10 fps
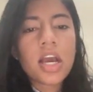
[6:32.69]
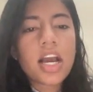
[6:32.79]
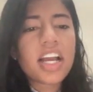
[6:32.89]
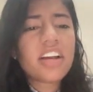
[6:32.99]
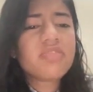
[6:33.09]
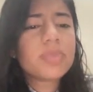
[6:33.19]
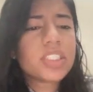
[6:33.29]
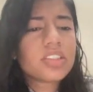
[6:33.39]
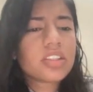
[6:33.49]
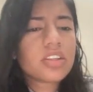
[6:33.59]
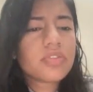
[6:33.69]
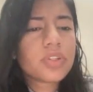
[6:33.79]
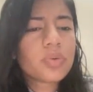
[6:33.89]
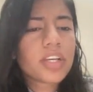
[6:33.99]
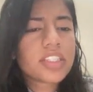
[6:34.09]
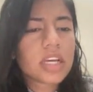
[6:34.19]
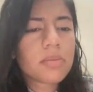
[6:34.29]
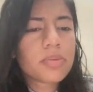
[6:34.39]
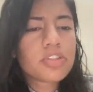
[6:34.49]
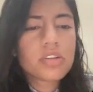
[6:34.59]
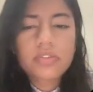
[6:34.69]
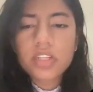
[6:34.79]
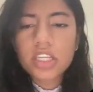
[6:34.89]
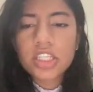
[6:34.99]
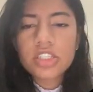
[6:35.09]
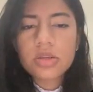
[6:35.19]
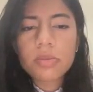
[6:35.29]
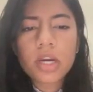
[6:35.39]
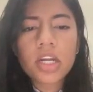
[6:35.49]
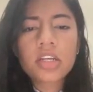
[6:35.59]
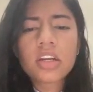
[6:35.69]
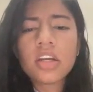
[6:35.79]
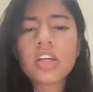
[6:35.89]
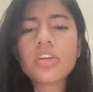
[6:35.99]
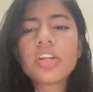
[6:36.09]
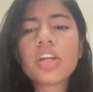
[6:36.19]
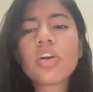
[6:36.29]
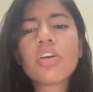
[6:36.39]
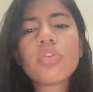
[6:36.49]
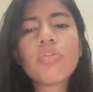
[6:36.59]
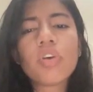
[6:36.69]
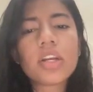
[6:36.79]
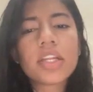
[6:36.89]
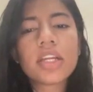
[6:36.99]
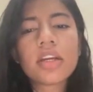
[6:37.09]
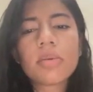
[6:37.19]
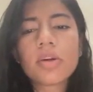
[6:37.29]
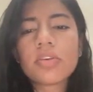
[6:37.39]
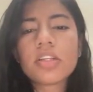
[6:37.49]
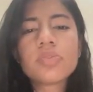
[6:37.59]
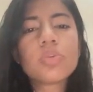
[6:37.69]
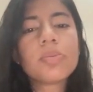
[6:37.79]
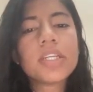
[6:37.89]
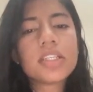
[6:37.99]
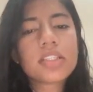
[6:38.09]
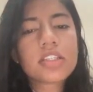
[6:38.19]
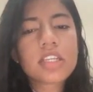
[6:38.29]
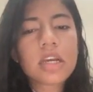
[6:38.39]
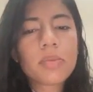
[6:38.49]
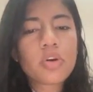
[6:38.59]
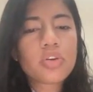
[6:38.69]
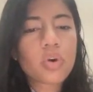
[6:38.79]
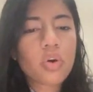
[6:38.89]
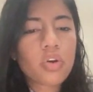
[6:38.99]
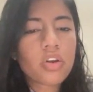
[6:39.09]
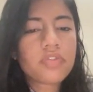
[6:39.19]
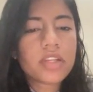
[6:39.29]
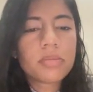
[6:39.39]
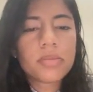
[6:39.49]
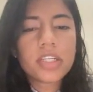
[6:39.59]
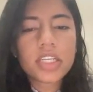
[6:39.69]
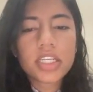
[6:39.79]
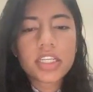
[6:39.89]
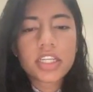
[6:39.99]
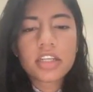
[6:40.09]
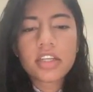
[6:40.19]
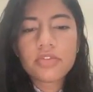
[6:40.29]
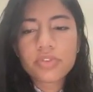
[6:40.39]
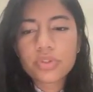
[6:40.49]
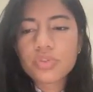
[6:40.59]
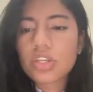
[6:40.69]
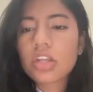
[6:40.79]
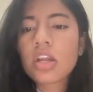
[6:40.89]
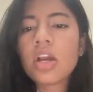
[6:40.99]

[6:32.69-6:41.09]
I have mentioned a few examples of each, but you need not to worry about this. We'll be discussing about all of them in detail in future.